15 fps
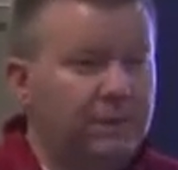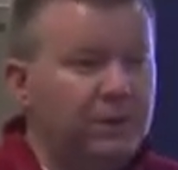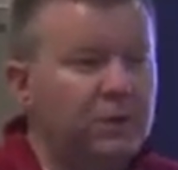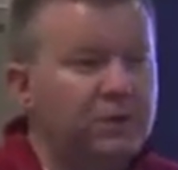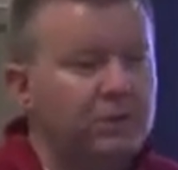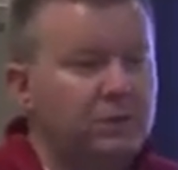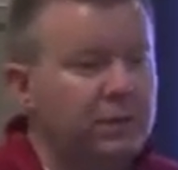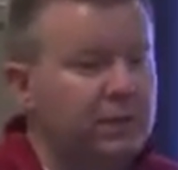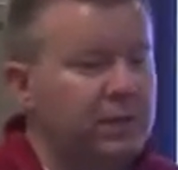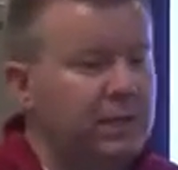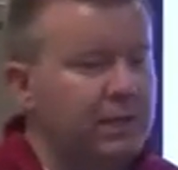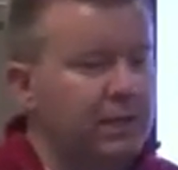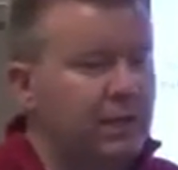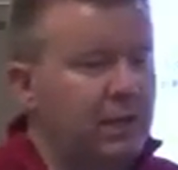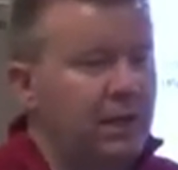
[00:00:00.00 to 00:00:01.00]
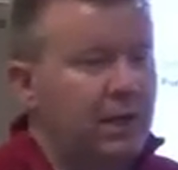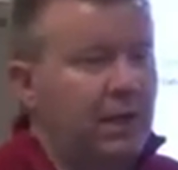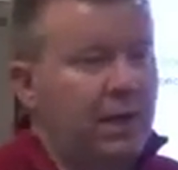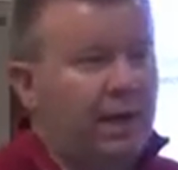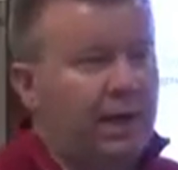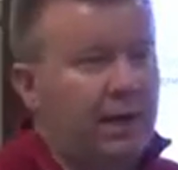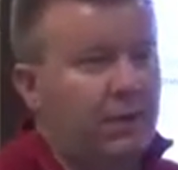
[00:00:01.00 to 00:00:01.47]
Usually
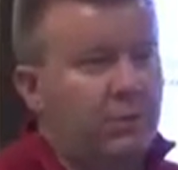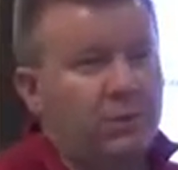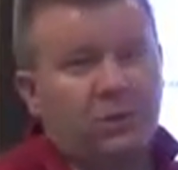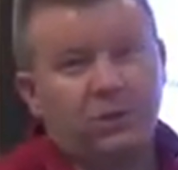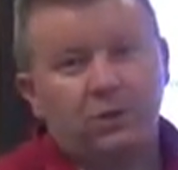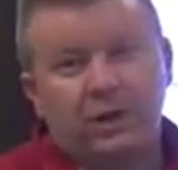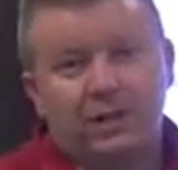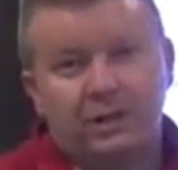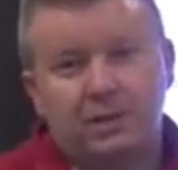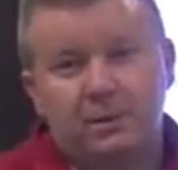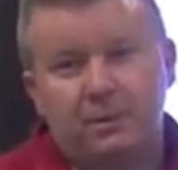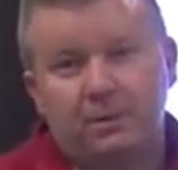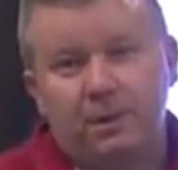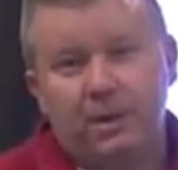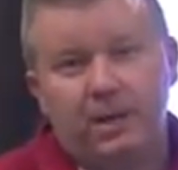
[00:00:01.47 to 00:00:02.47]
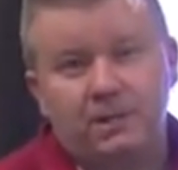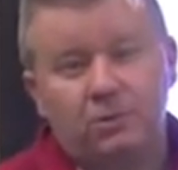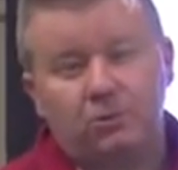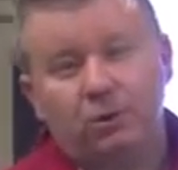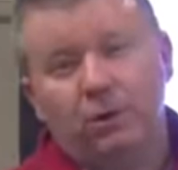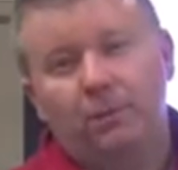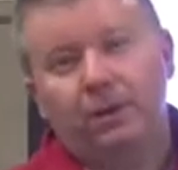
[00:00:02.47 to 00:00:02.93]
when you create a WBS,
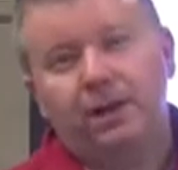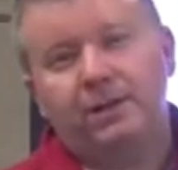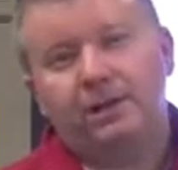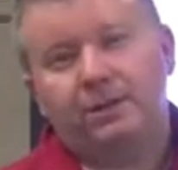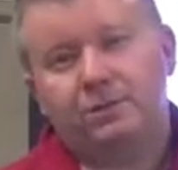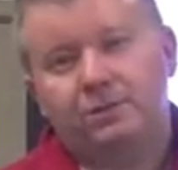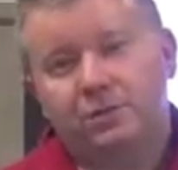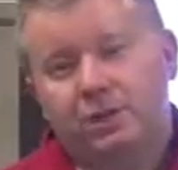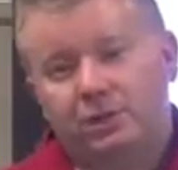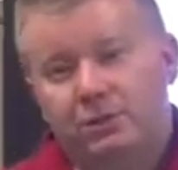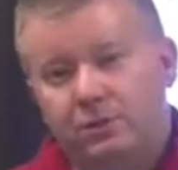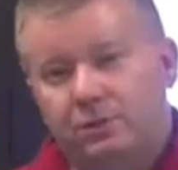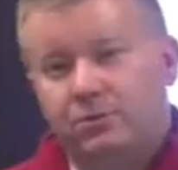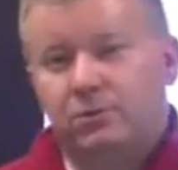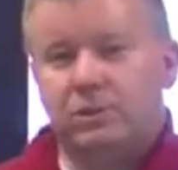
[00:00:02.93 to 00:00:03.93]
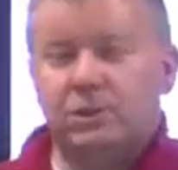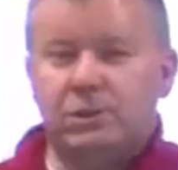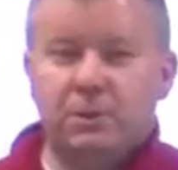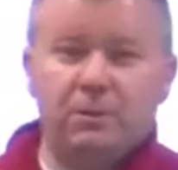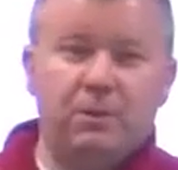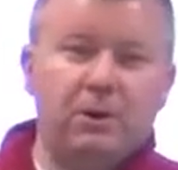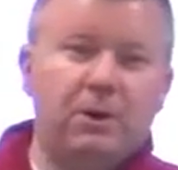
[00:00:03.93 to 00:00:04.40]
a work breakdown structure, which
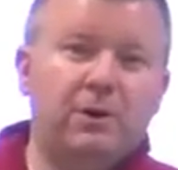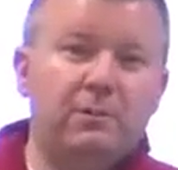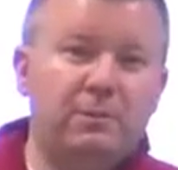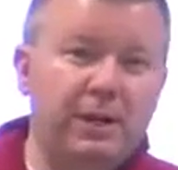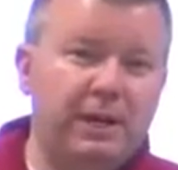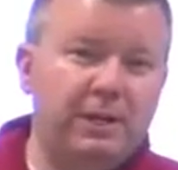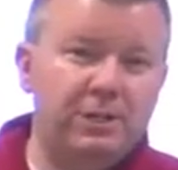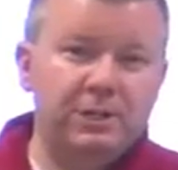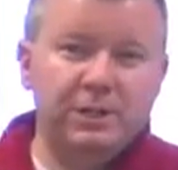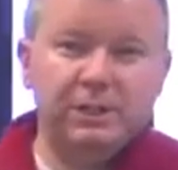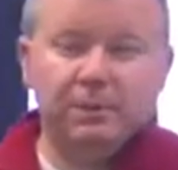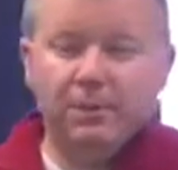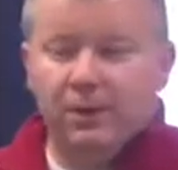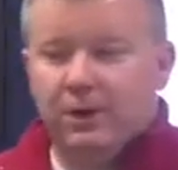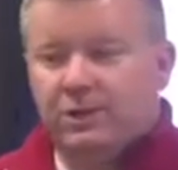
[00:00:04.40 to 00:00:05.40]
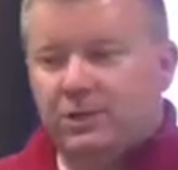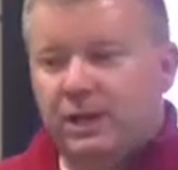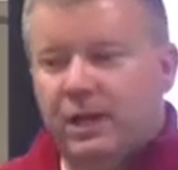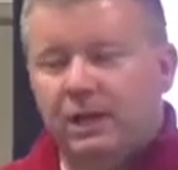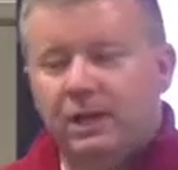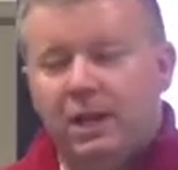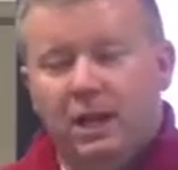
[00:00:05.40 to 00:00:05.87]
is a part of managing a
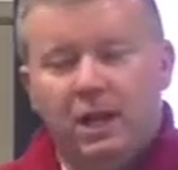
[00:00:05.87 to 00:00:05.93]
project,